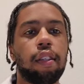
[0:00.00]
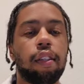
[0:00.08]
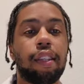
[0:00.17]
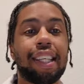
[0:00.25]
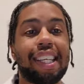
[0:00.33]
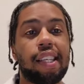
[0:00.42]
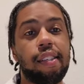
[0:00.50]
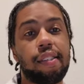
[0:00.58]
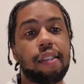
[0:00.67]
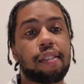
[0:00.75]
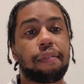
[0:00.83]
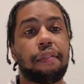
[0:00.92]
the
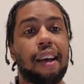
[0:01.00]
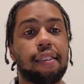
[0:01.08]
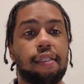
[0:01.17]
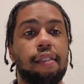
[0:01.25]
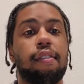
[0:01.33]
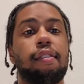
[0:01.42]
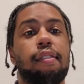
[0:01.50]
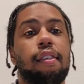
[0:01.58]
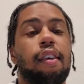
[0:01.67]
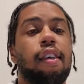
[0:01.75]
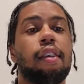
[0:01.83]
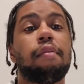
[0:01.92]
easiest, fastest,
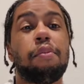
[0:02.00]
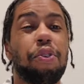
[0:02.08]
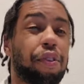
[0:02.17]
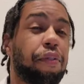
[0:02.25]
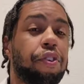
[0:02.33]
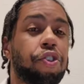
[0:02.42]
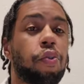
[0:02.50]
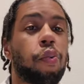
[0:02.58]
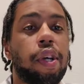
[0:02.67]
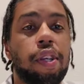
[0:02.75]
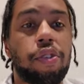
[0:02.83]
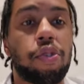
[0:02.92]
and most efficient
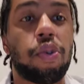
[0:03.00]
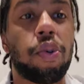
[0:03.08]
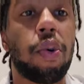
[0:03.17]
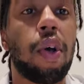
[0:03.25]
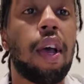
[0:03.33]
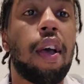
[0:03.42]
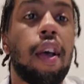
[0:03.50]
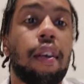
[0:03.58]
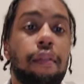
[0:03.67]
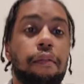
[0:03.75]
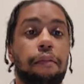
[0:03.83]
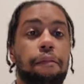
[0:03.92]
way to
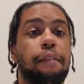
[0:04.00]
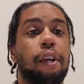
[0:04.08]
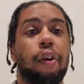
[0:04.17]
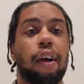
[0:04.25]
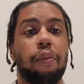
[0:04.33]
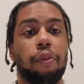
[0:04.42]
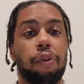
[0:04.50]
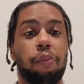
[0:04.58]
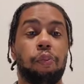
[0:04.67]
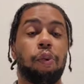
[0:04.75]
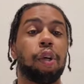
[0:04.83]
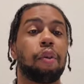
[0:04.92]
figure out what
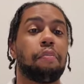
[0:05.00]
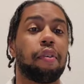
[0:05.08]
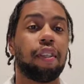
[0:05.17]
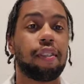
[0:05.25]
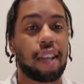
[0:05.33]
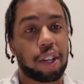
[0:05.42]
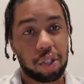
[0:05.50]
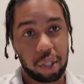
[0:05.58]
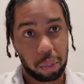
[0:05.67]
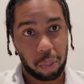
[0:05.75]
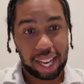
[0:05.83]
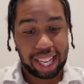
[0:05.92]
we're going to build is actually
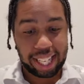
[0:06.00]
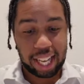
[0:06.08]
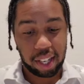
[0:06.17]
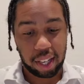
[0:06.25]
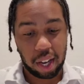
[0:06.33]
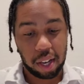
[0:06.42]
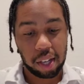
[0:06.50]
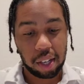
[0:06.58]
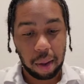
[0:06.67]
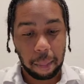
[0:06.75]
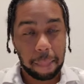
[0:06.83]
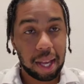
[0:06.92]
writing down on
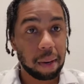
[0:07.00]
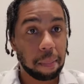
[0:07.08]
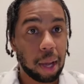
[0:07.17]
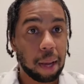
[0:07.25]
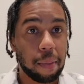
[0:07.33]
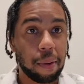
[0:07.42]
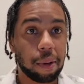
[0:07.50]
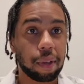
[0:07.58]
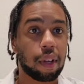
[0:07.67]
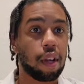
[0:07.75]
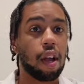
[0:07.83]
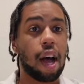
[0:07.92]
pen and paper.
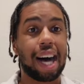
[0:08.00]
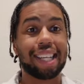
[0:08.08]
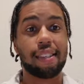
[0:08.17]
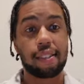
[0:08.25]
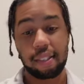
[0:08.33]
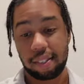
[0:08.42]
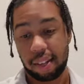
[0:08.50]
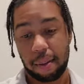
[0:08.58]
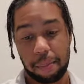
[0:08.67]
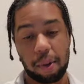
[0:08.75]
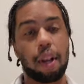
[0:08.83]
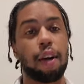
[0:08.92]
This is an
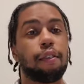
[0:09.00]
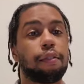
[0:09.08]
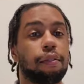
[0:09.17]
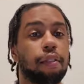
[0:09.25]
example of